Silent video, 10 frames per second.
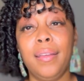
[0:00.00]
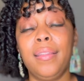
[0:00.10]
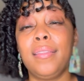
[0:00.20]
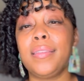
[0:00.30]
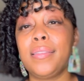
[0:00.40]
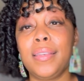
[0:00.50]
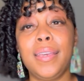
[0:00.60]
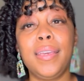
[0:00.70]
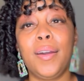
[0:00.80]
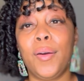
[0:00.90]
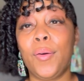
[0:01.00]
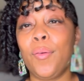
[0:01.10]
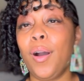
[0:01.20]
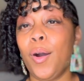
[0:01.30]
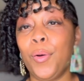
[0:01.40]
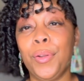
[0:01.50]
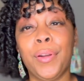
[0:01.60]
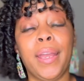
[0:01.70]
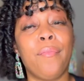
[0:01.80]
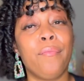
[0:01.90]
The CEO,
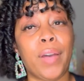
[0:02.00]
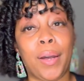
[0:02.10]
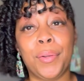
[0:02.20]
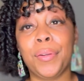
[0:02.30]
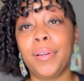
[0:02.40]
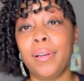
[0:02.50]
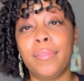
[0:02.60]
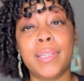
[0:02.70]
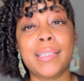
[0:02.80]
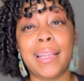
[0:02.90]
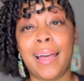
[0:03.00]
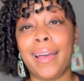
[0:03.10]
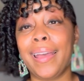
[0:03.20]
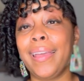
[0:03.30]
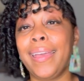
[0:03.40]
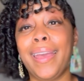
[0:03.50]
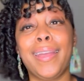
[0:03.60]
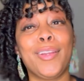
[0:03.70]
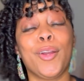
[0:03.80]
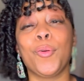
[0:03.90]
owner, and founder of this line
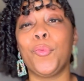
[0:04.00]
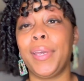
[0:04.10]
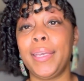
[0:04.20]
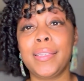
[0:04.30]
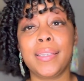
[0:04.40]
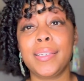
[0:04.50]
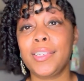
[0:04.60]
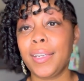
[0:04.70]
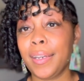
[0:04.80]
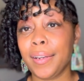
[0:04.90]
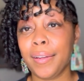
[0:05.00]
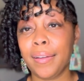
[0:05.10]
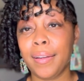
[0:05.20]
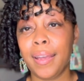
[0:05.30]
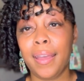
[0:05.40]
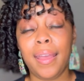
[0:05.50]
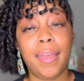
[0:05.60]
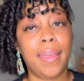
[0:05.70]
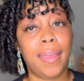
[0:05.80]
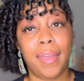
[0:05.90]
gained her wings this year,
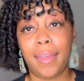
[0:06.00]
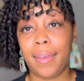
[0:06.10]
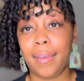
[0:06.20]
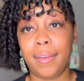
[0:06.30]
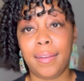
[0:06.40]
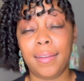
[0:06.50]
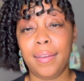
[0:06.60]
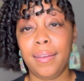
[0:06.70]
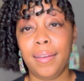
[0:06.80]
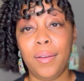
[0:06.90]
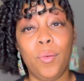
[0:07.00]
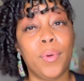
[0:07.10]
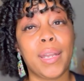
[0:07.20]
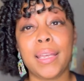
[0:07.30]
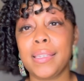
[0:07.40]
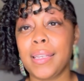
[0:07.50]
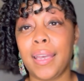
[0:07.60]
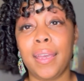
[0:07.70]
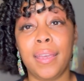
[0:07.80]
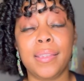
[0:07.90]
and when I
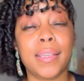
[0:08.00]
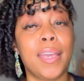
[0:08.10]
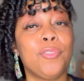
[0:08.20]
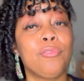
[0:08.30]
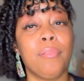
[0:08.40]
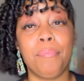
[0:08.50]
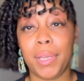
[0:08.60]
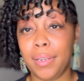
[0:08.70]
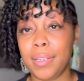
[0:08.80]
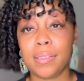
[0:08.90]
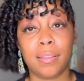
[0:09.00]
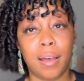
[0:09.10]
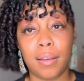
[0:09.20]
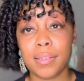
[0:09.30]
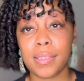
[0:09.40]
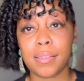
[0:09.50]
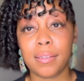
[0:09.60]
say it's a tremendous loss,